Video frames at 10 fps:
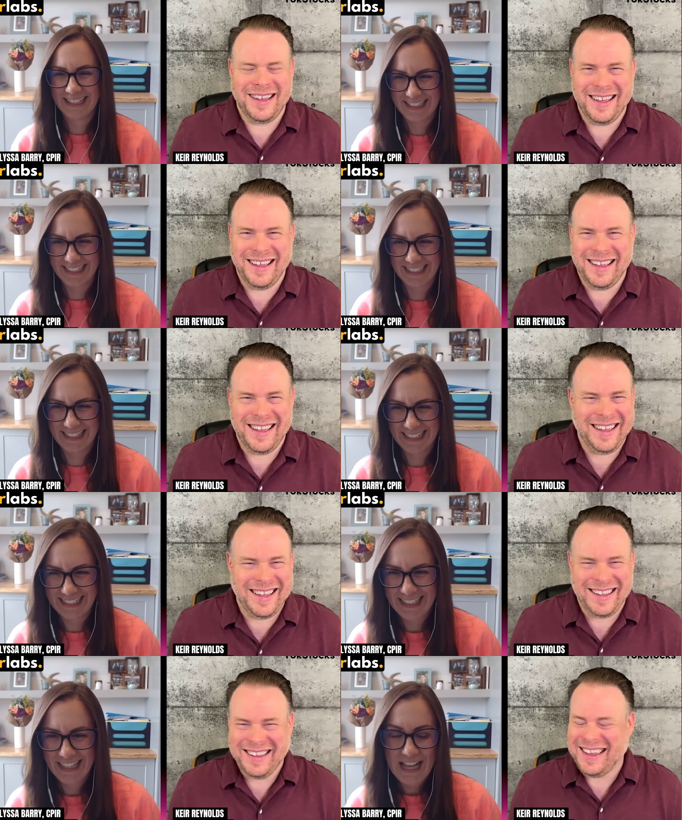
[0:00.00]
Speaker 1: can't
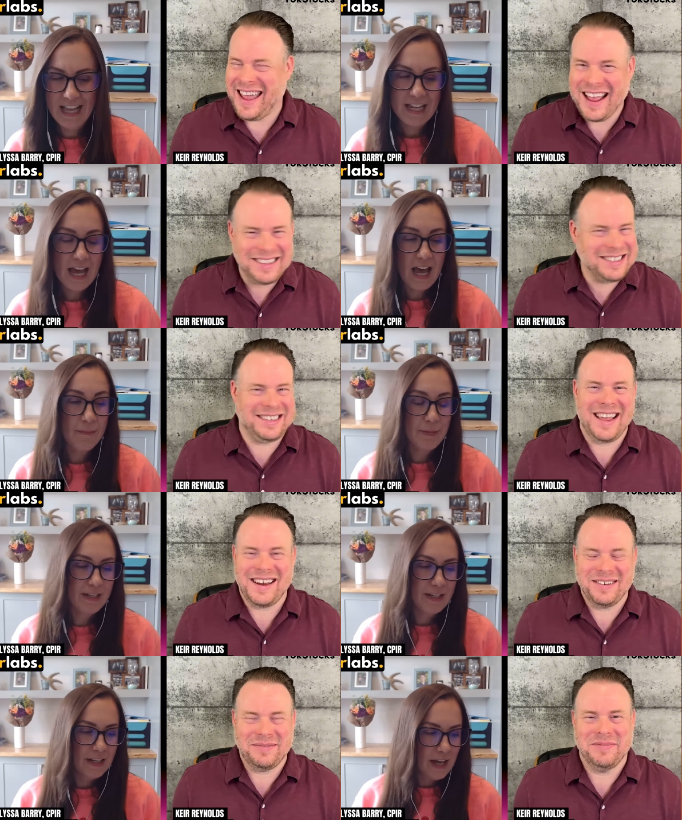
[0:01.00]
yeah, I mean,
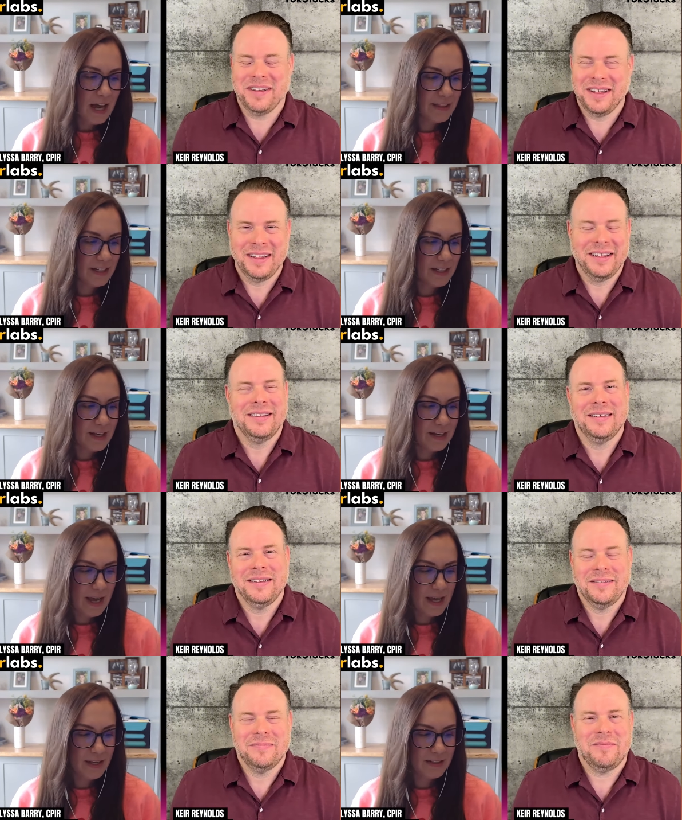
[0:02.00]
them. I think
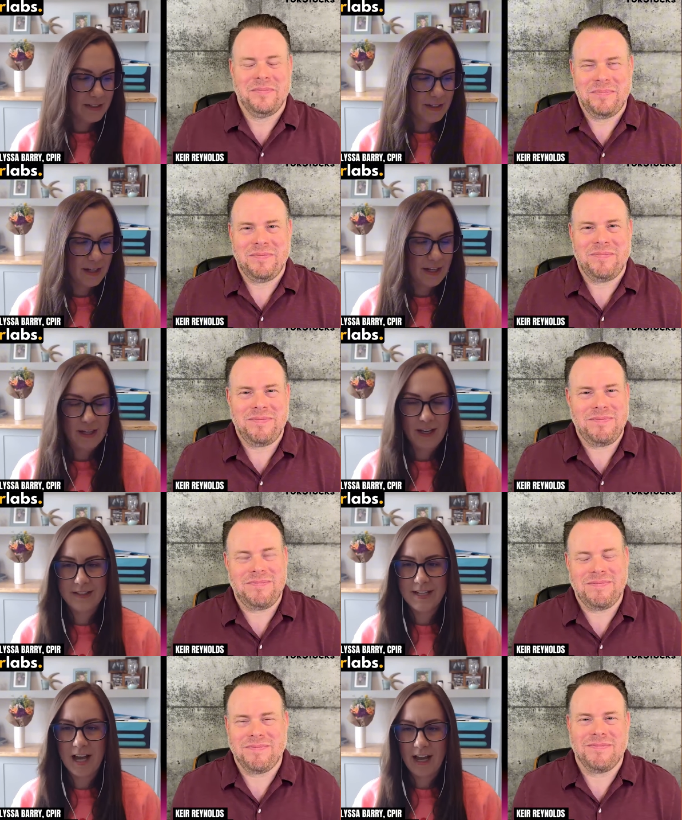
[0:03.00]
at, a
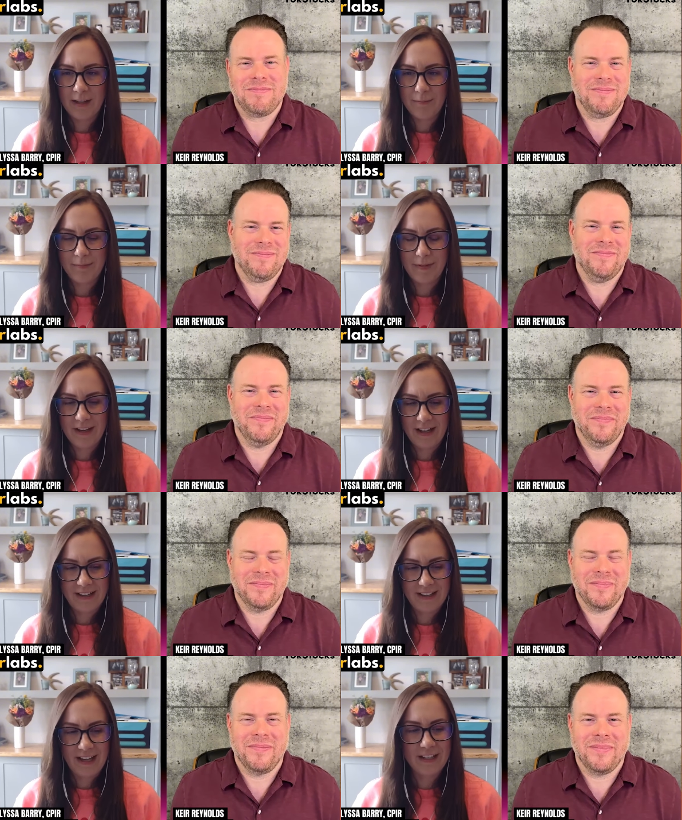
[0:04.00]
time
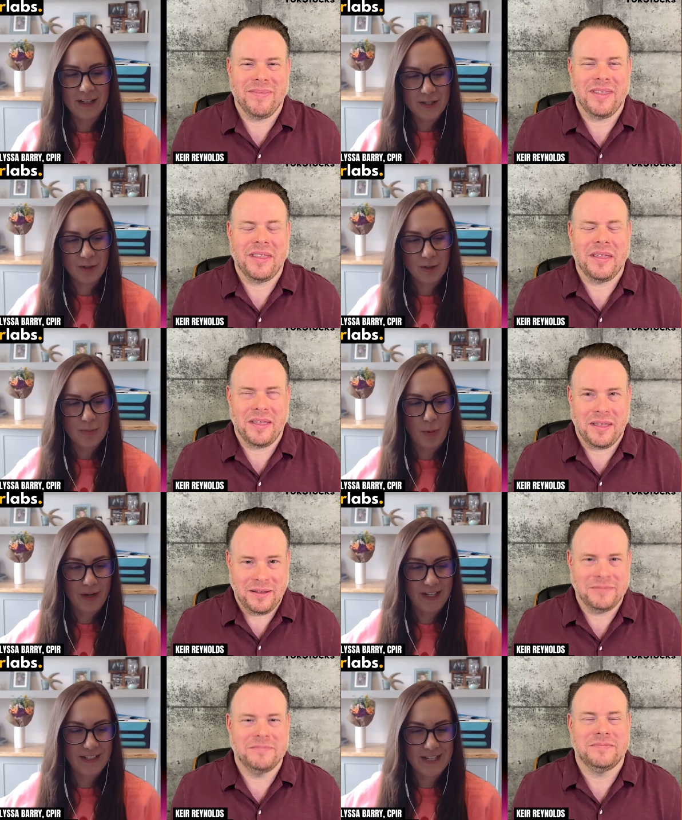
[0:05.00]
uh, at a certain
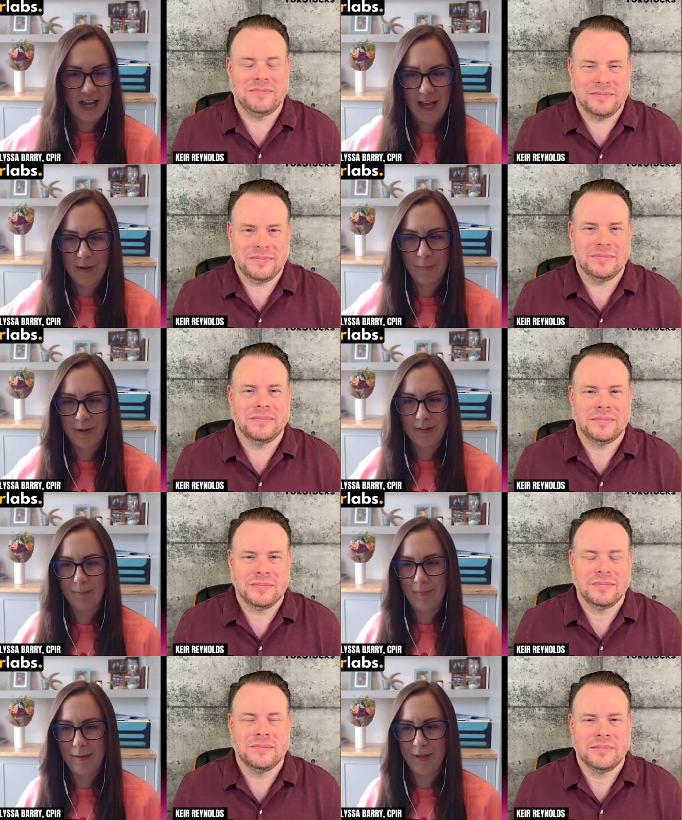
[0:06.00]
point in time when
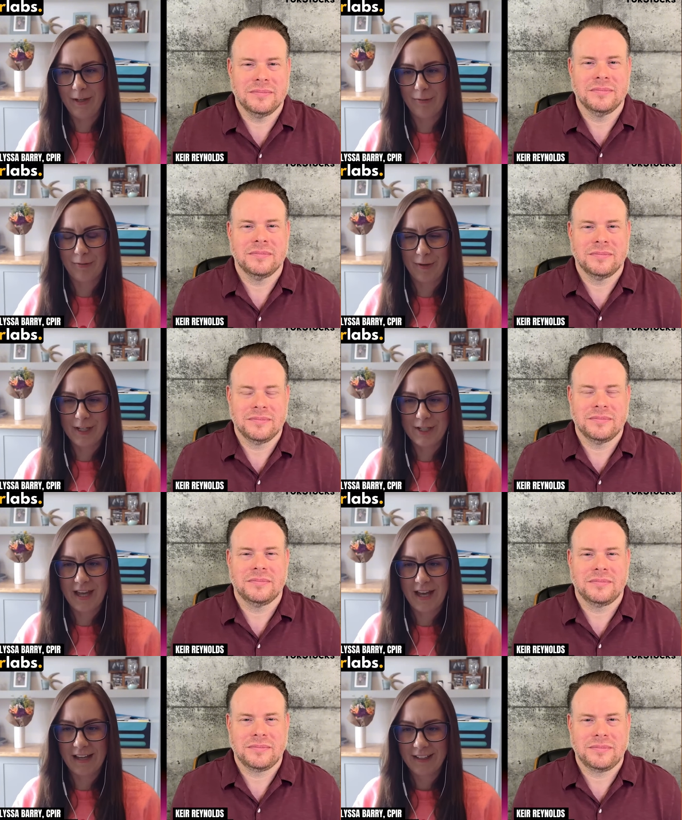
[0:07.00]
maybe you've reached
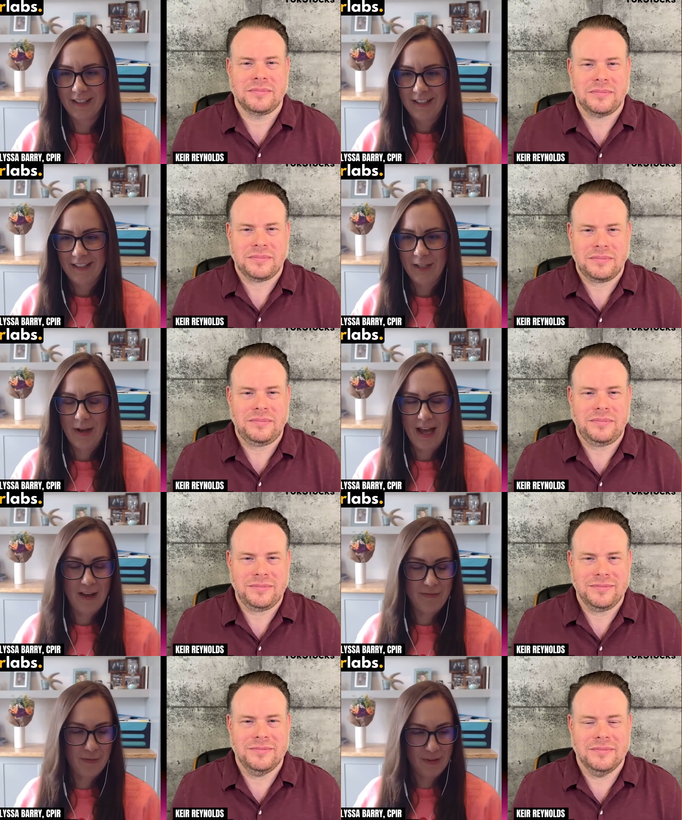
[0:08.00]
that you know
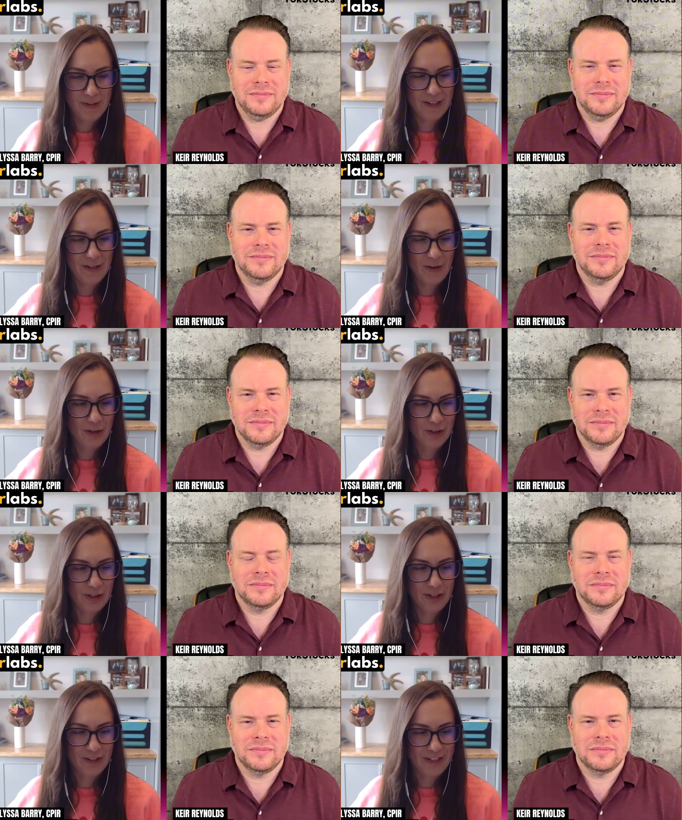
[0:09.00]
half a million
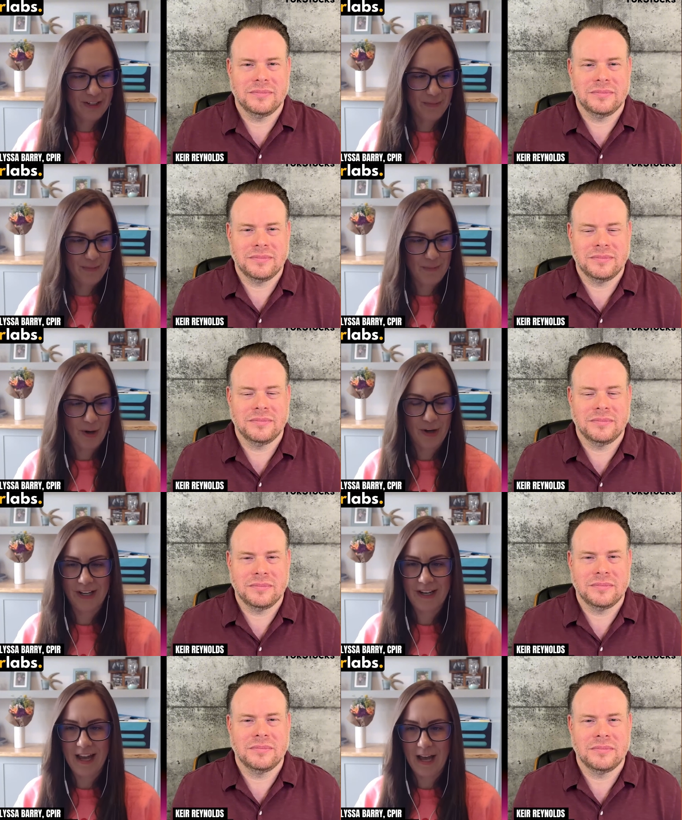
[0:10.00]
dollar you know
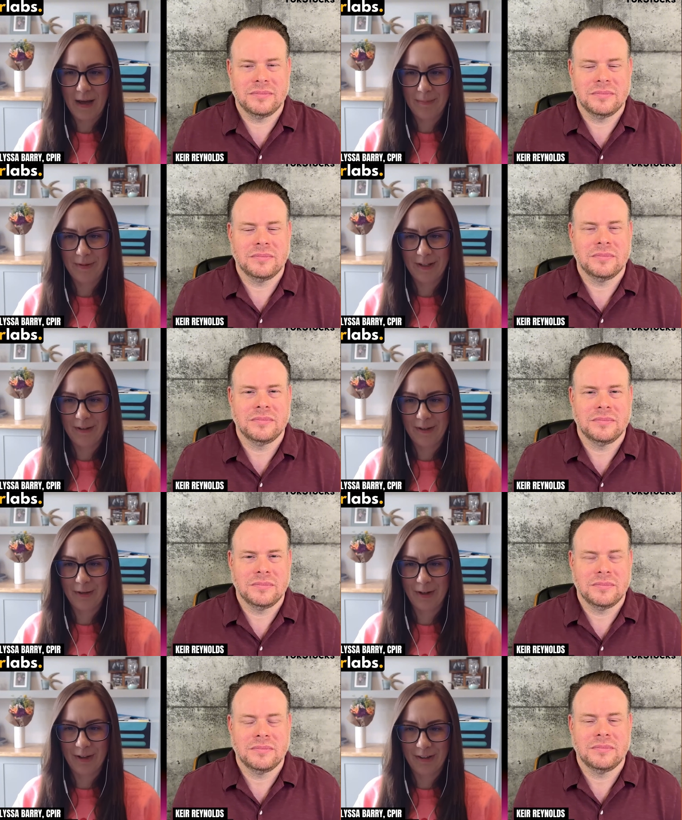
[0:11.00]
market cap you know
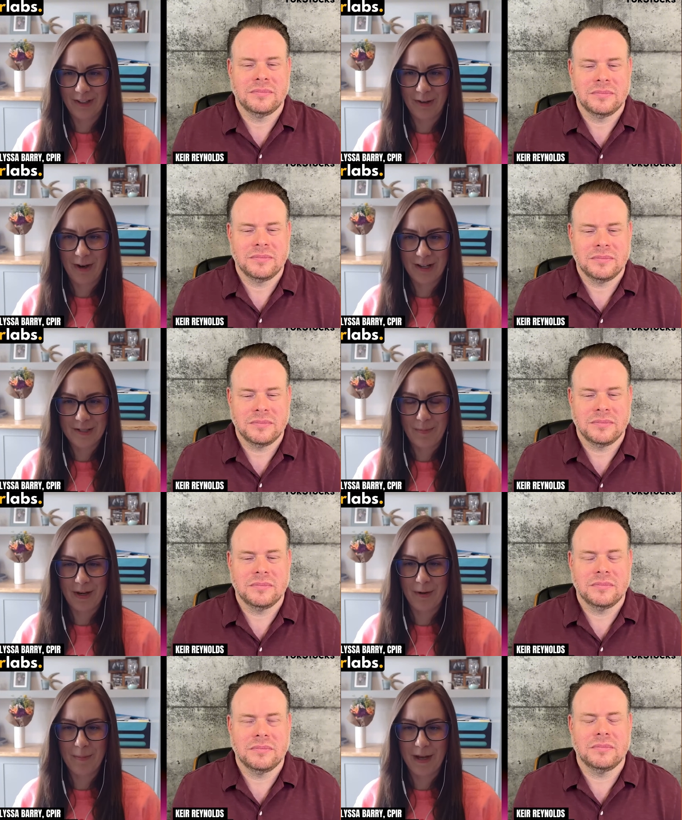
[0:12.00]
you're you're on to
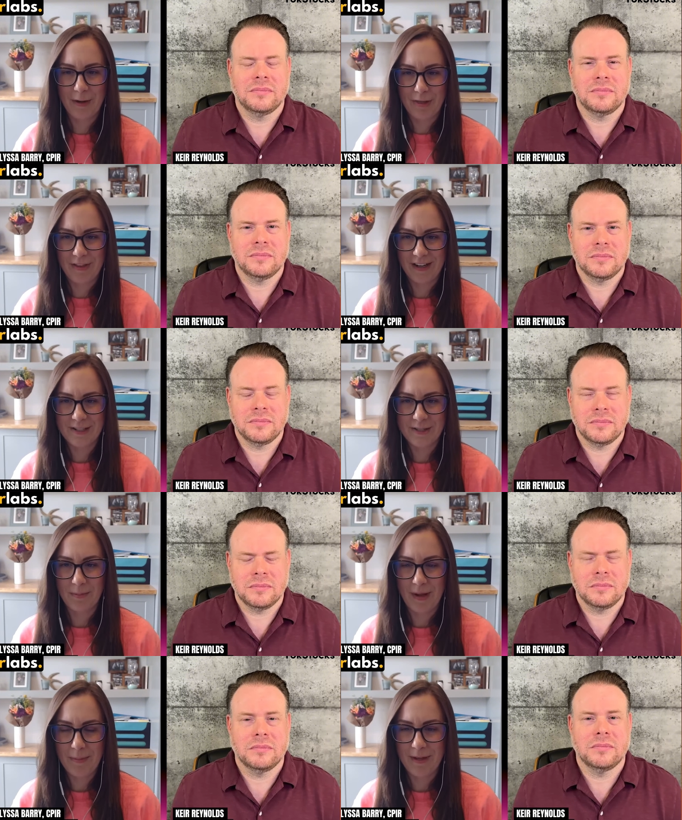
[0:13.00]
bigger and better things there
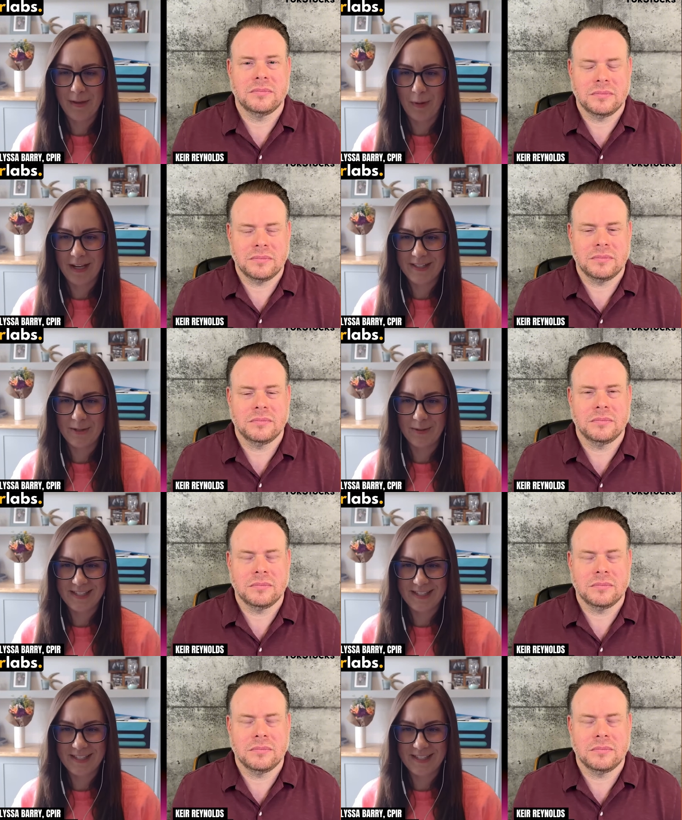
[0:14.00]
might be ways to